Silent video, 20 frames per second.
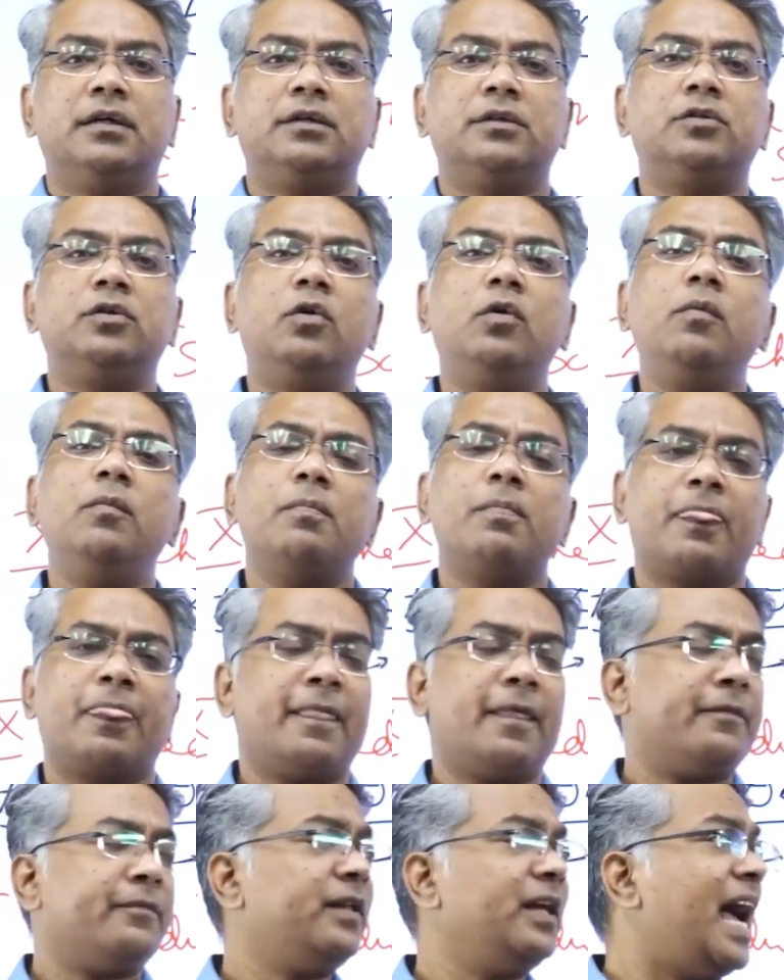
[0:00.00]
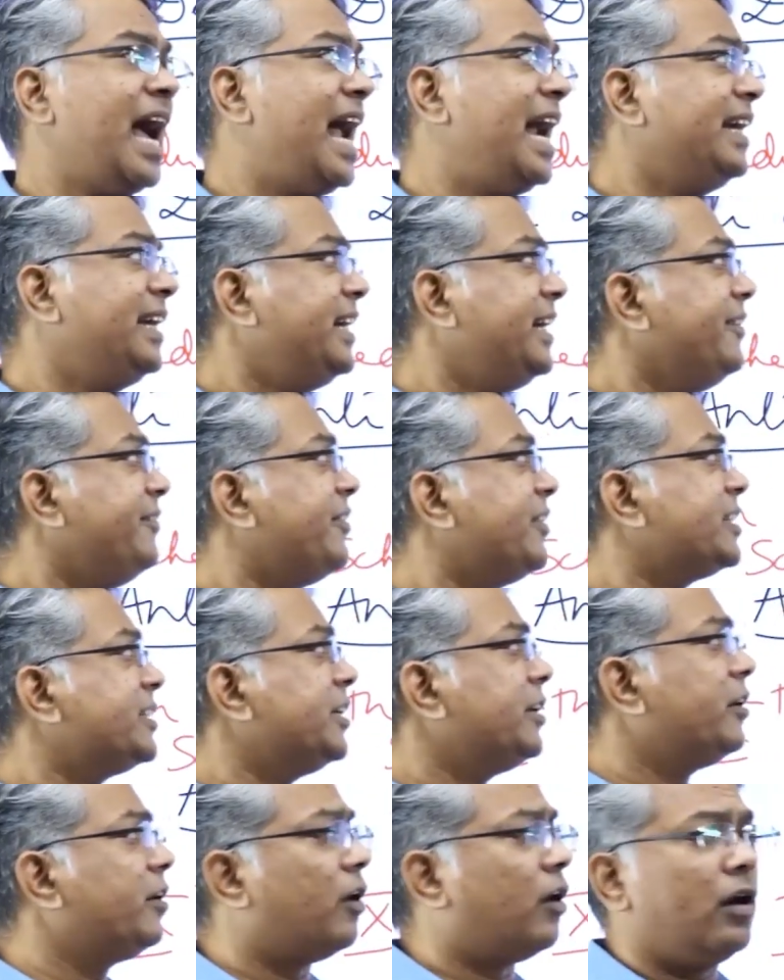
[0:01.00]
So the
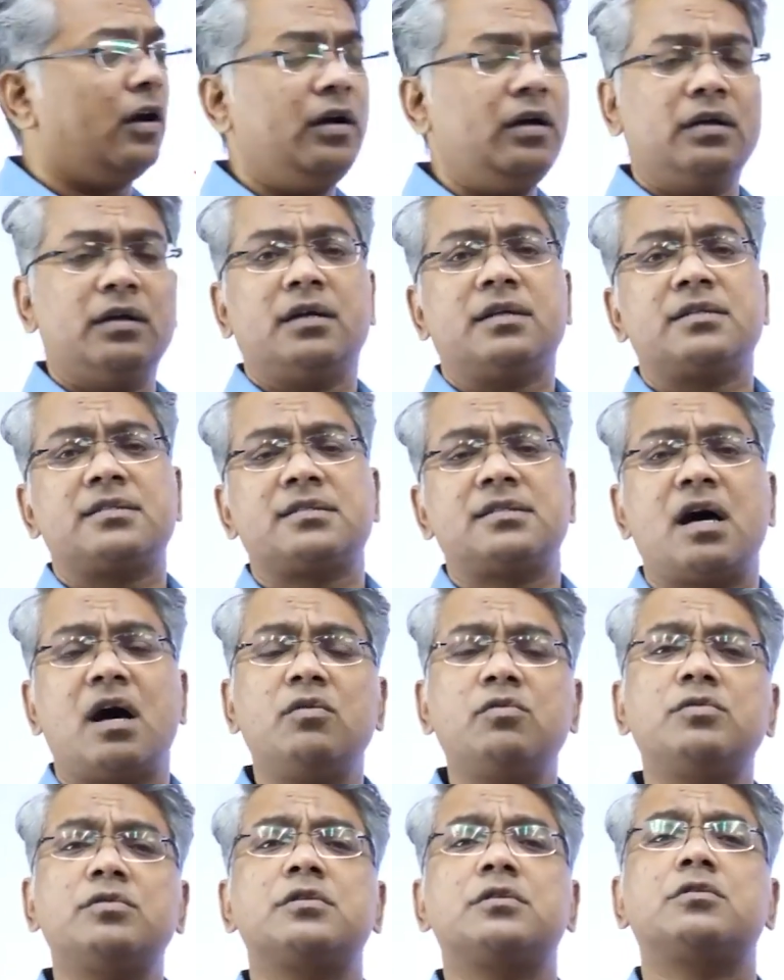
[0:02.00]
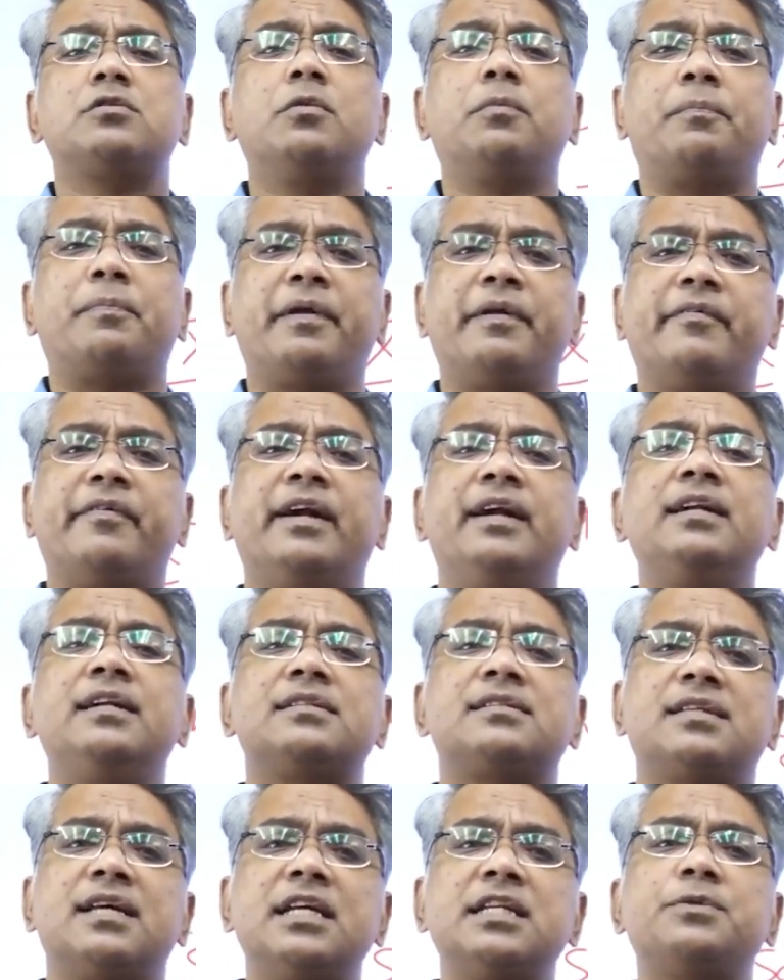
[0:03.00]
anti-defection law soughts to prevent
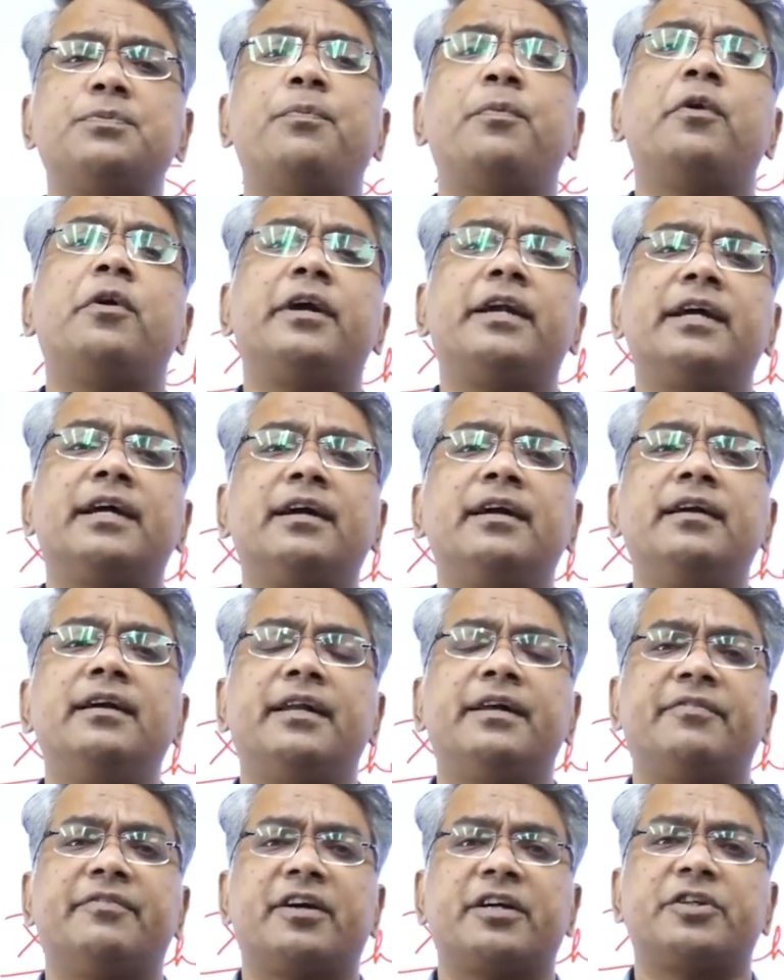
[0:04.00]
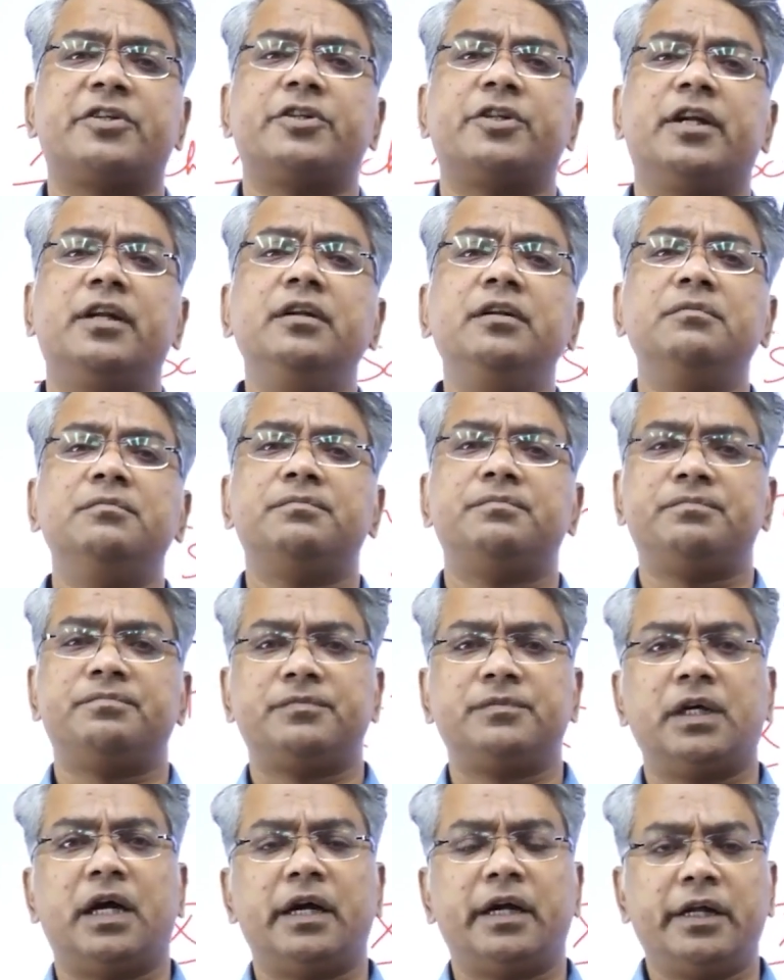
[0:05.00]
such political defection
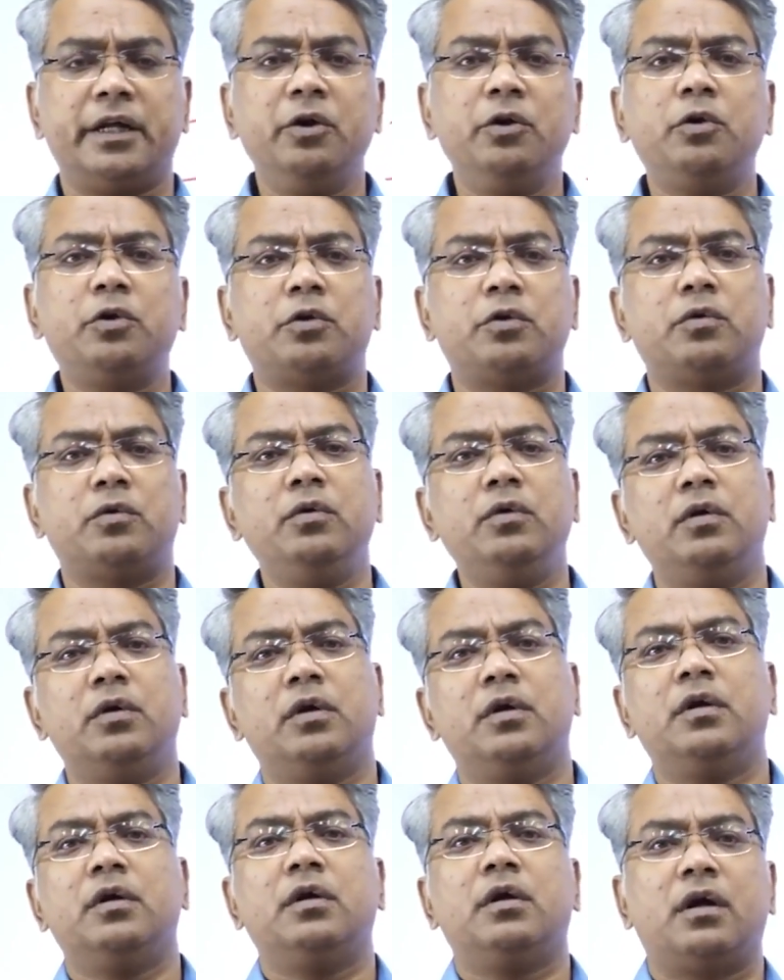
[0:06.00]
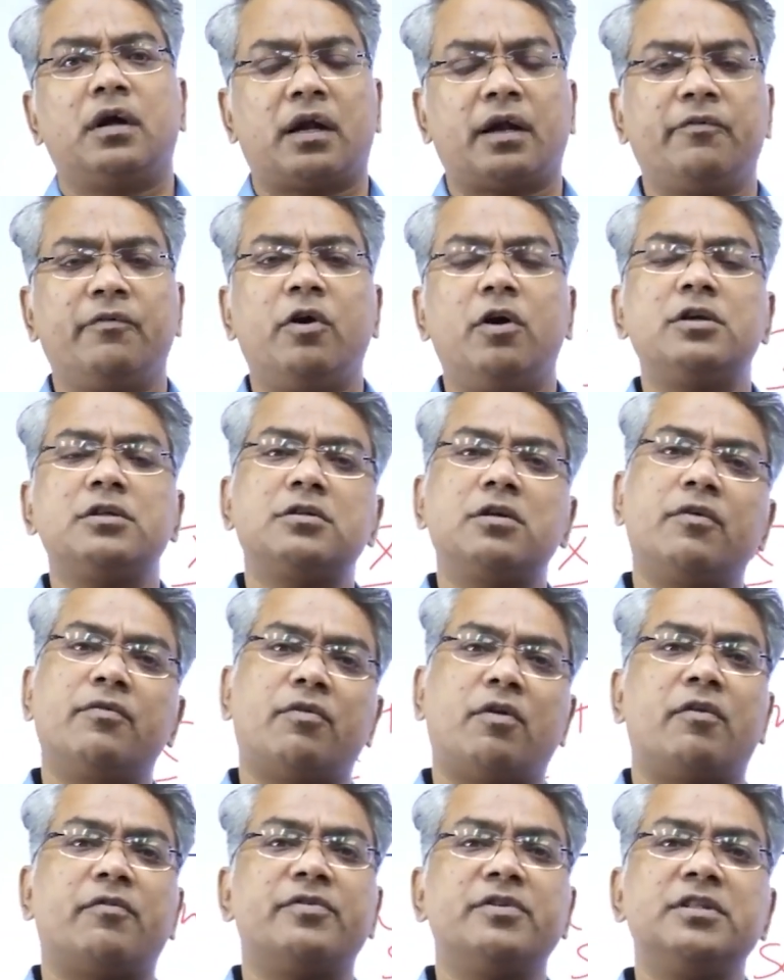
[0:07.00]
due to rewards of
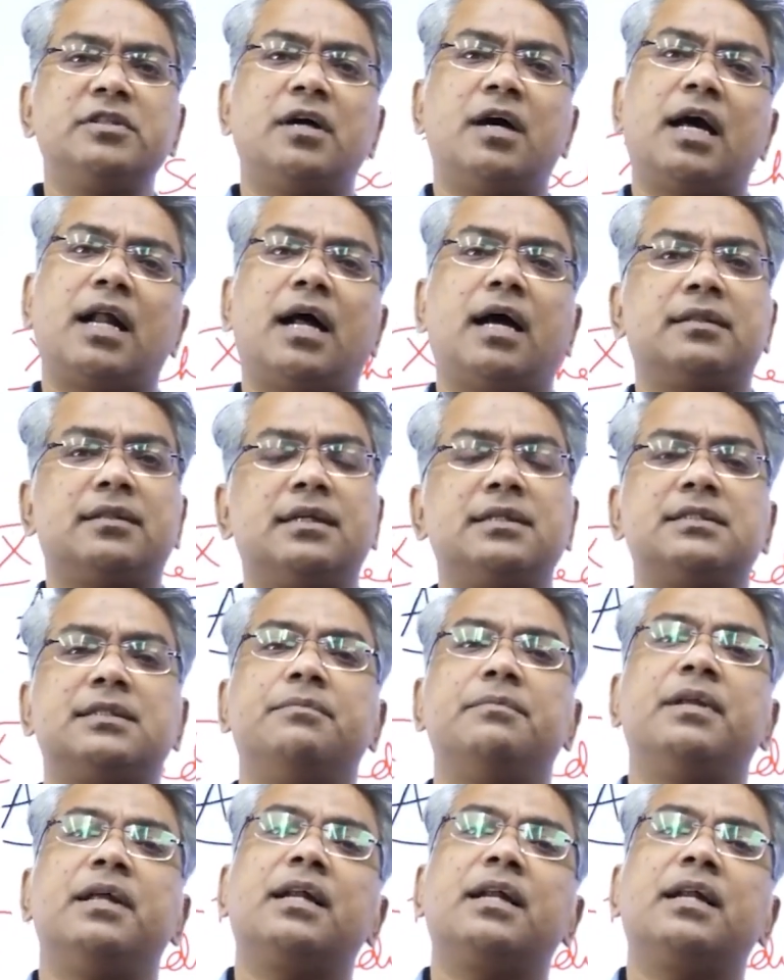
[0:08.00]
office or other similar